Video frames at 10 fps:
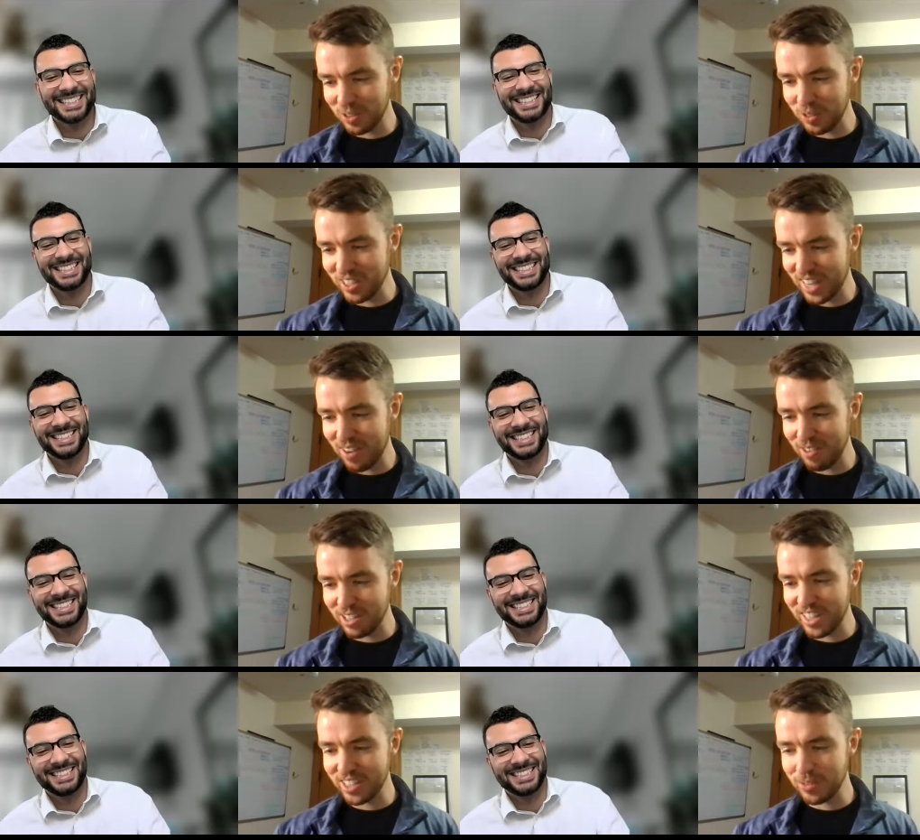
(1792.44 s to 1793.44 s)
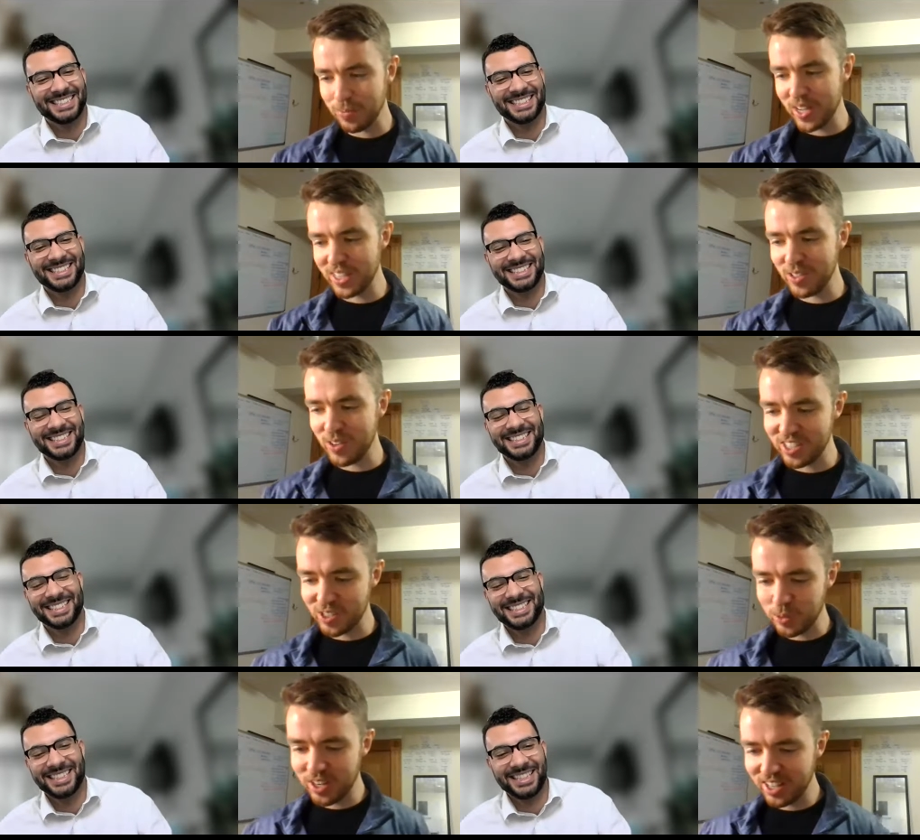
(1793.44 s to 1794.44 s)
Speaker 1: just through this conversation man so i
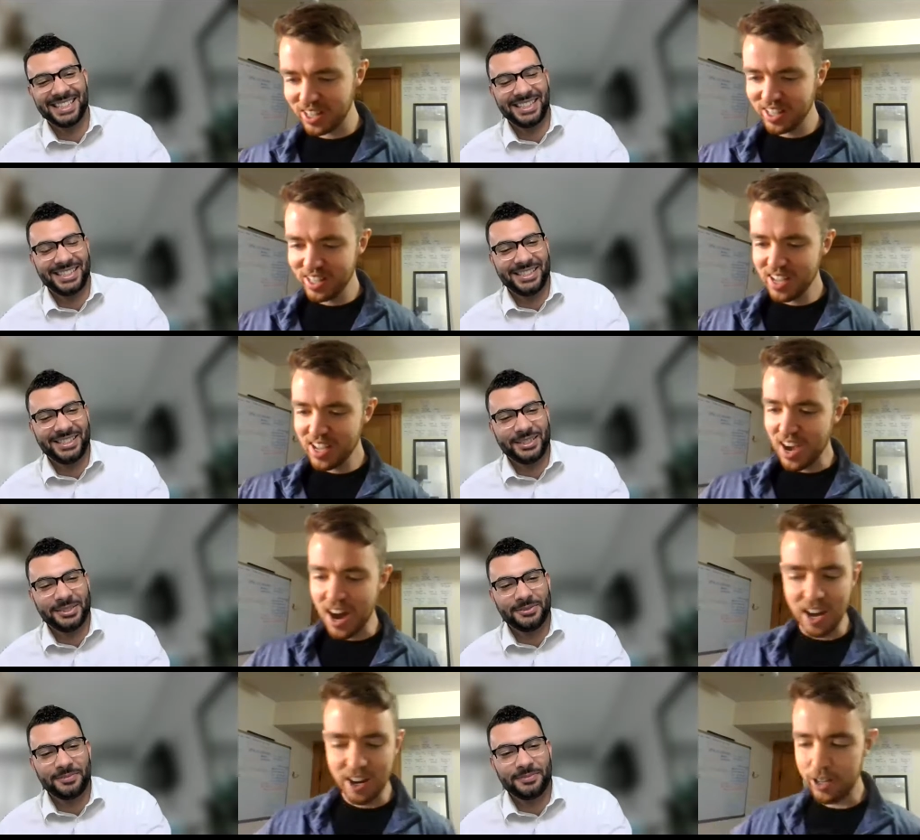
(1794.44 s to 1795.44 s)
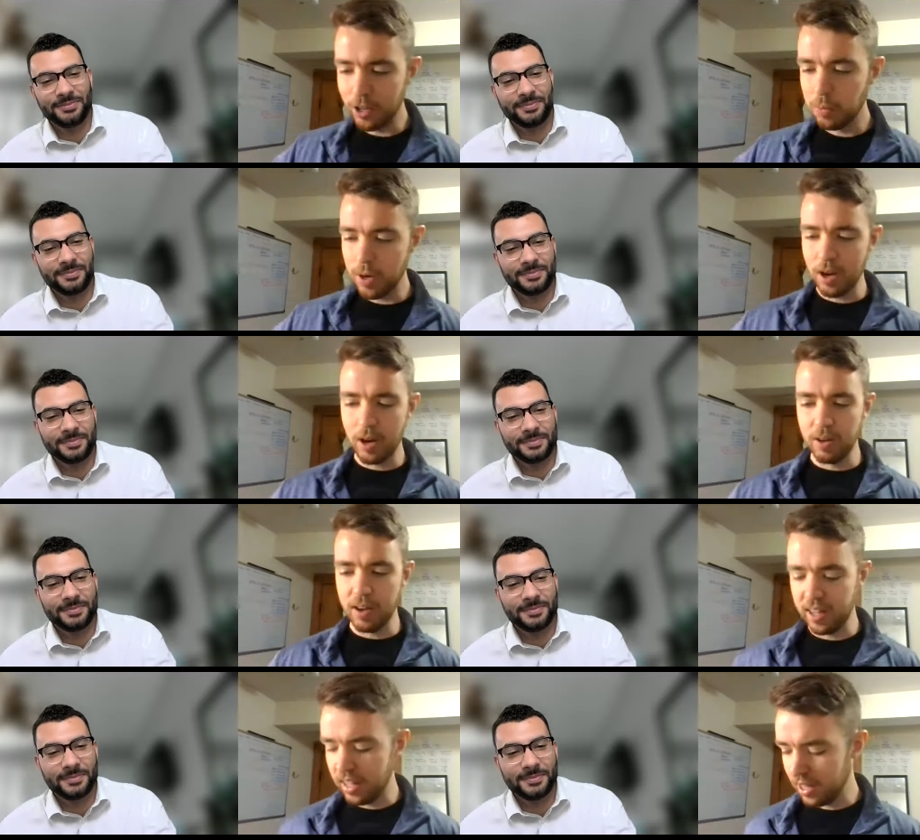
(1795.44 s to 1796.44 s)
just want to honor you
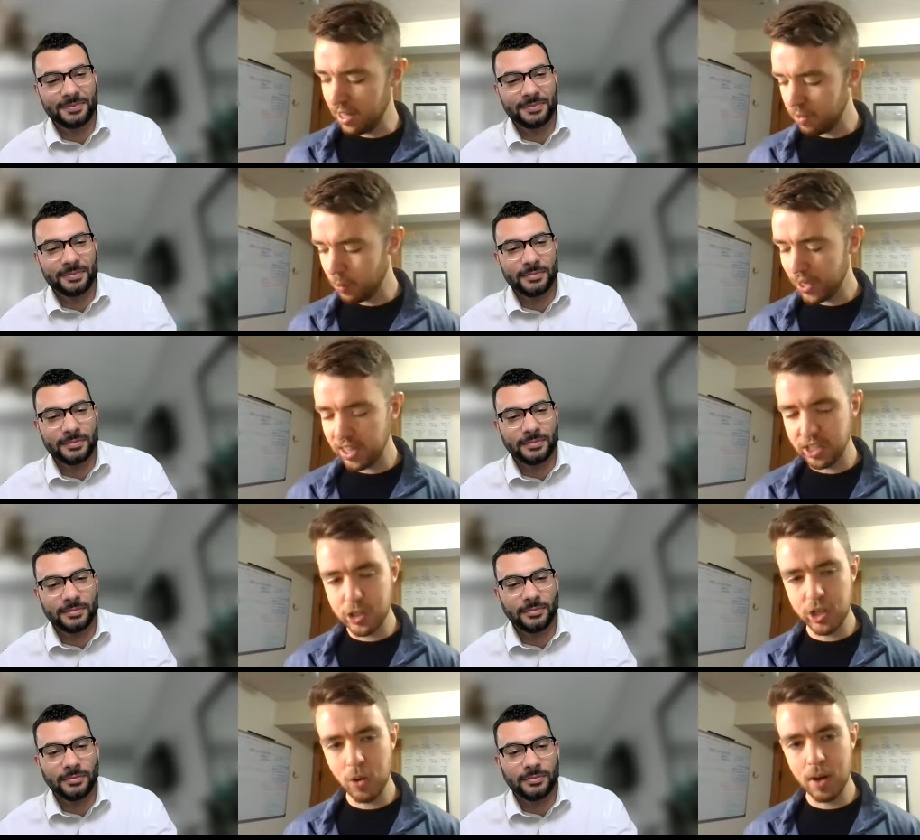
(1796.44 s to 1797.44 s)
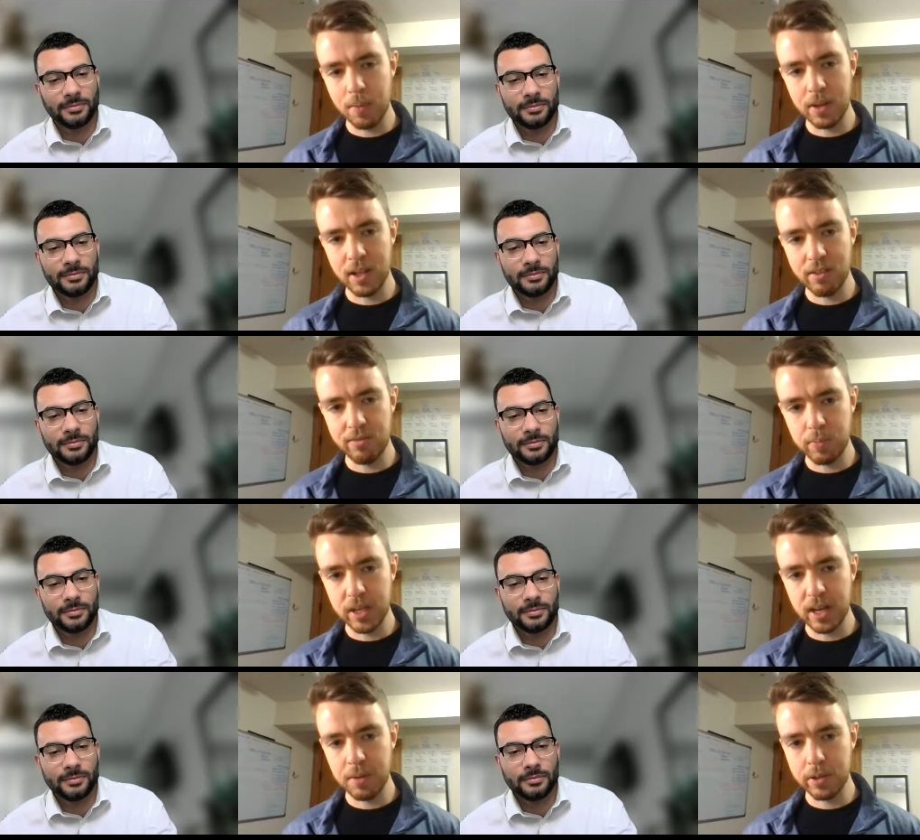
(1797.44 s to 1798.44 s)
bro I, I love the way that you show up i love
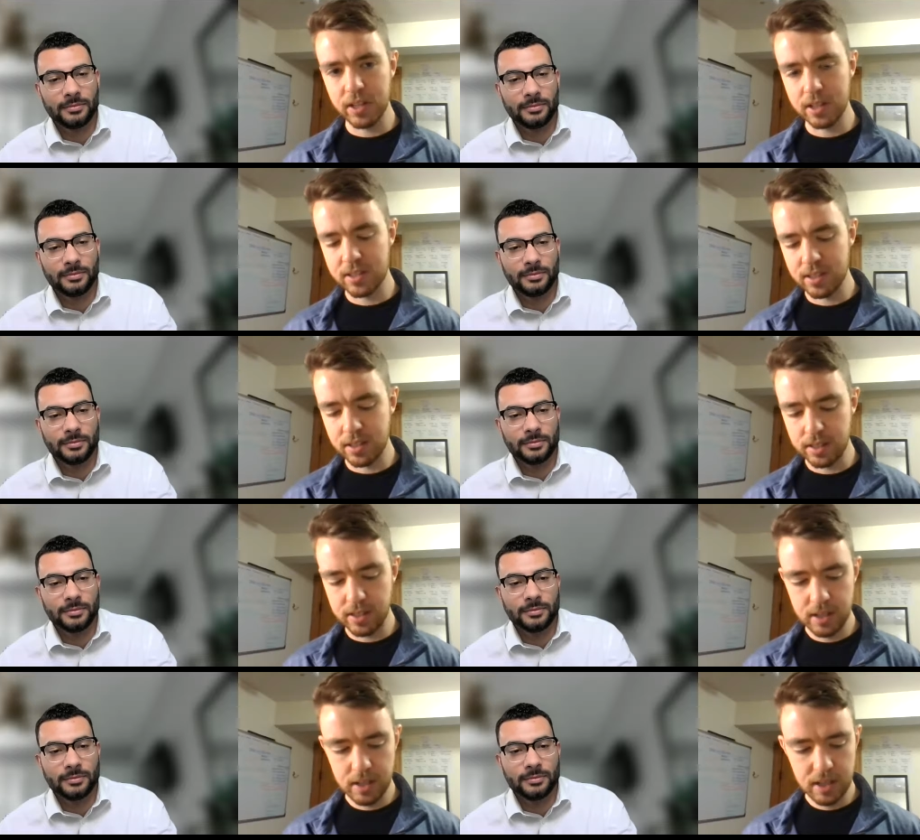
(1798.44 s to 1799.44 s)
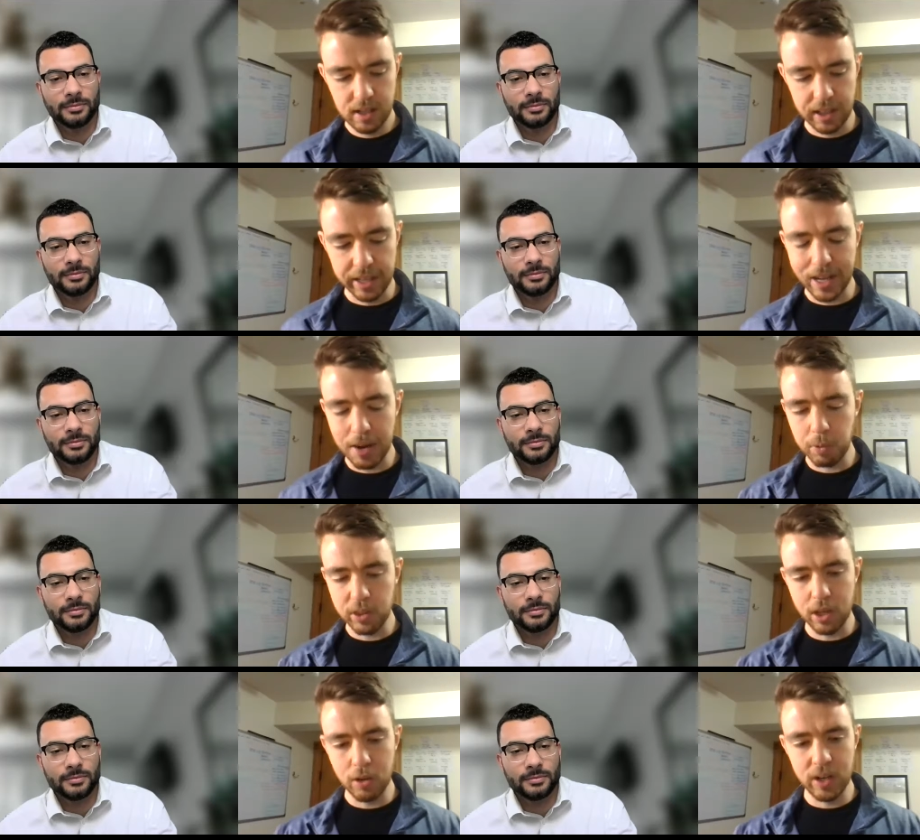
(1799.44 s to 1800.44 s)
being able to to link up
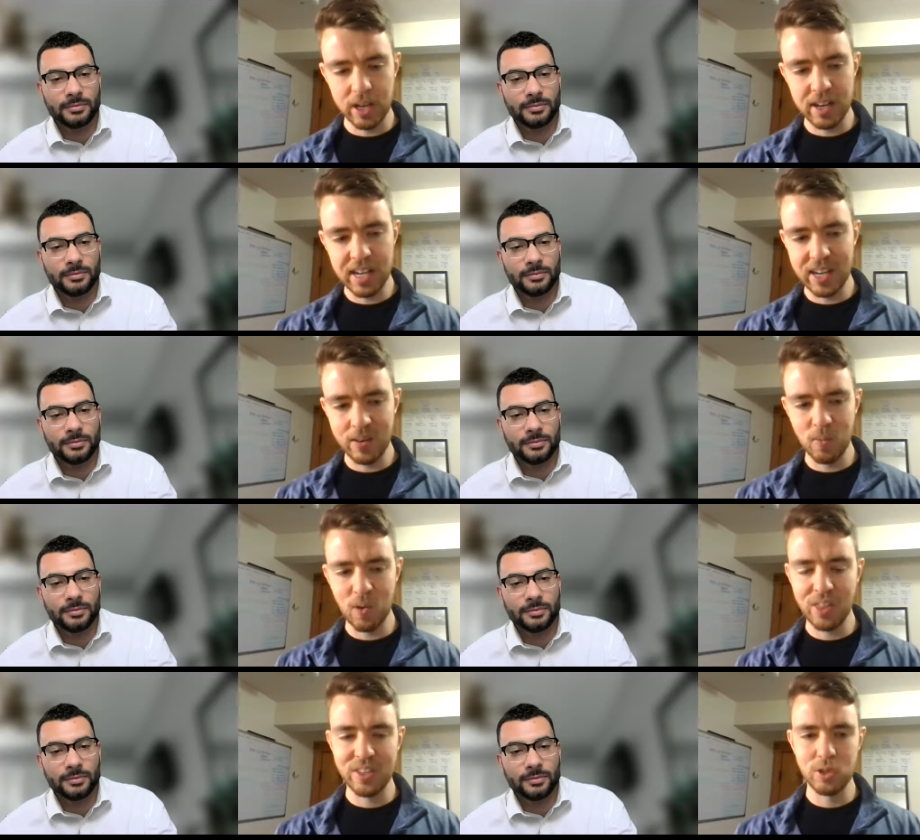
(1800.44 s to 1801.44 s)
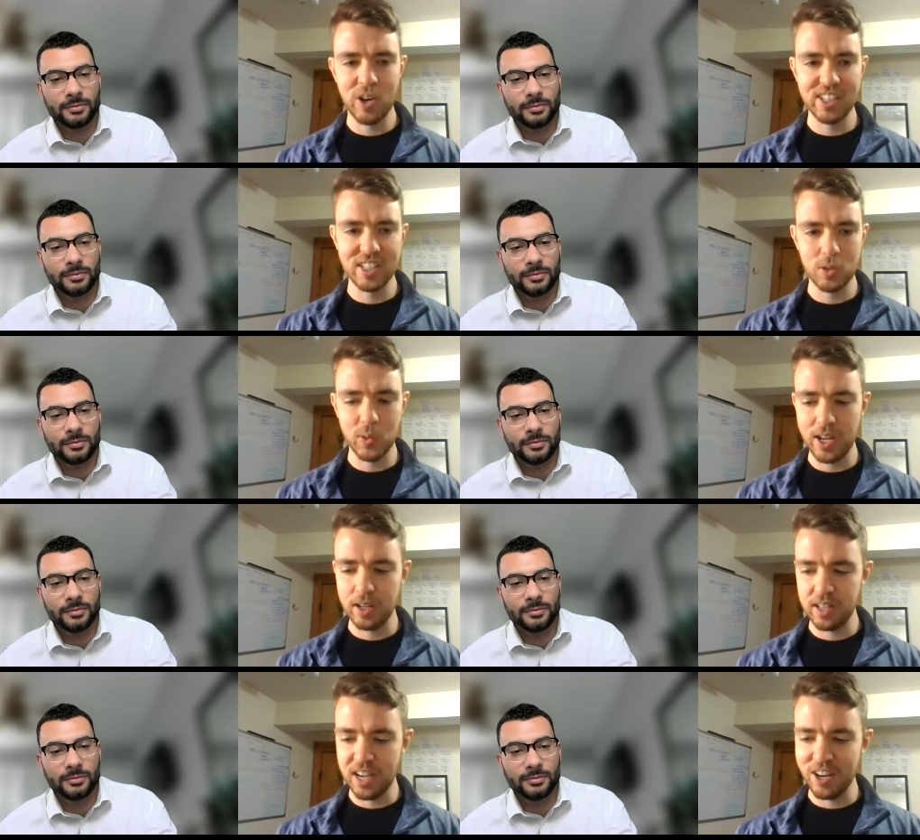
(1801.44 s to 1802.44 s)
with you and and run this race as
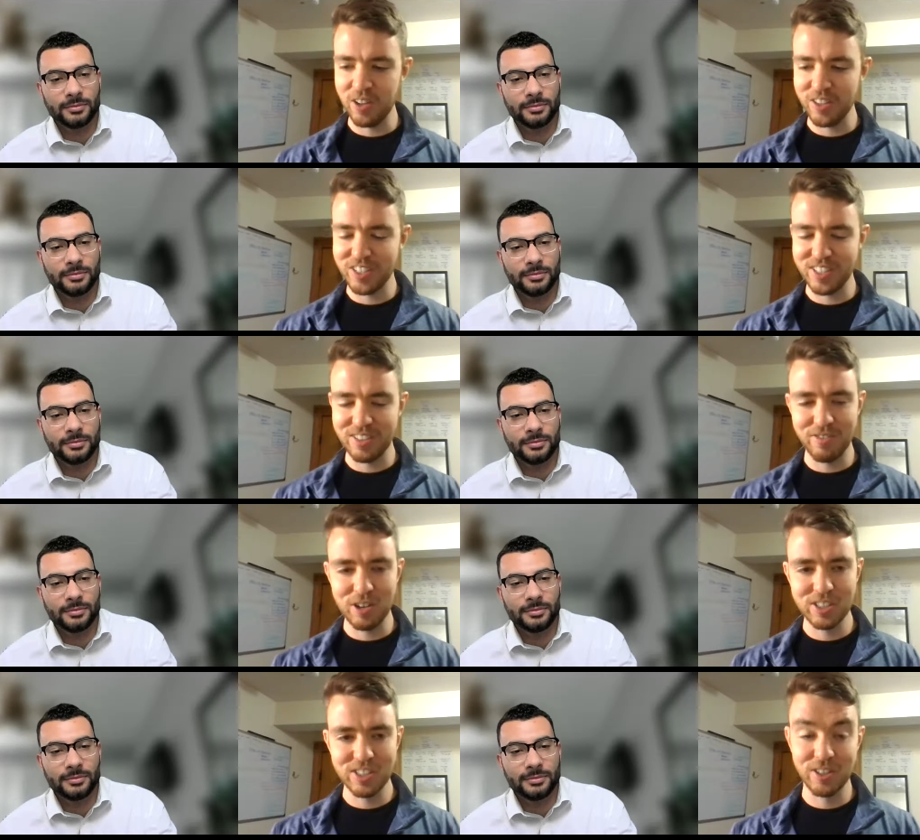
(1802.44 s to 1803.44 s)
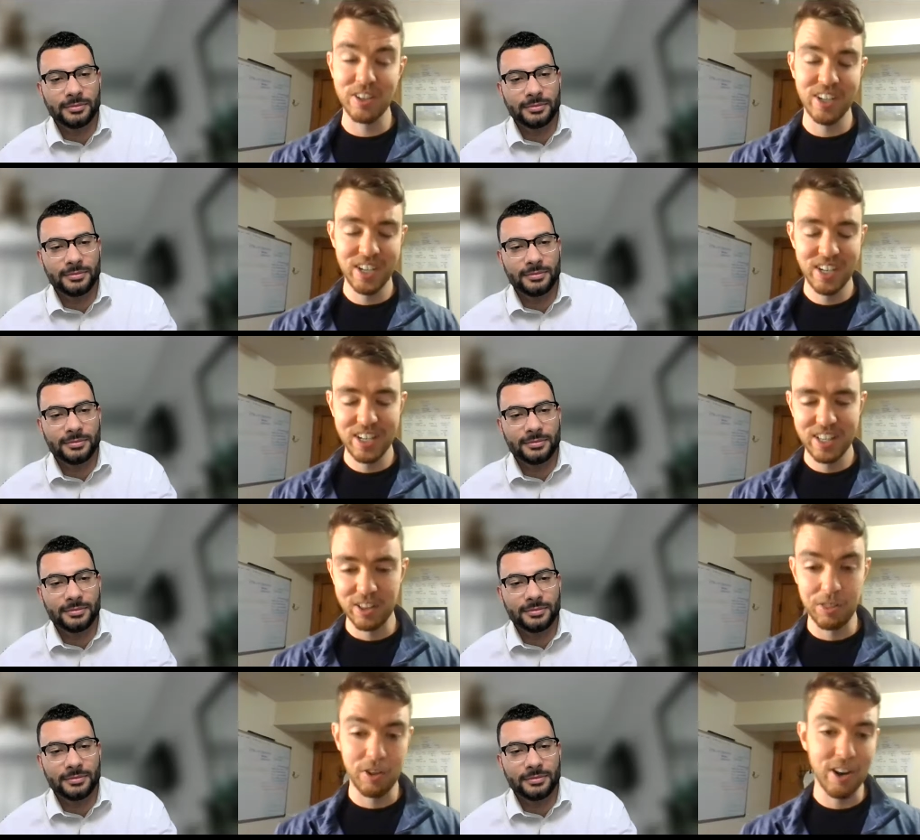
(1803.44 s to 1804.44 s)
well i know this is the first or the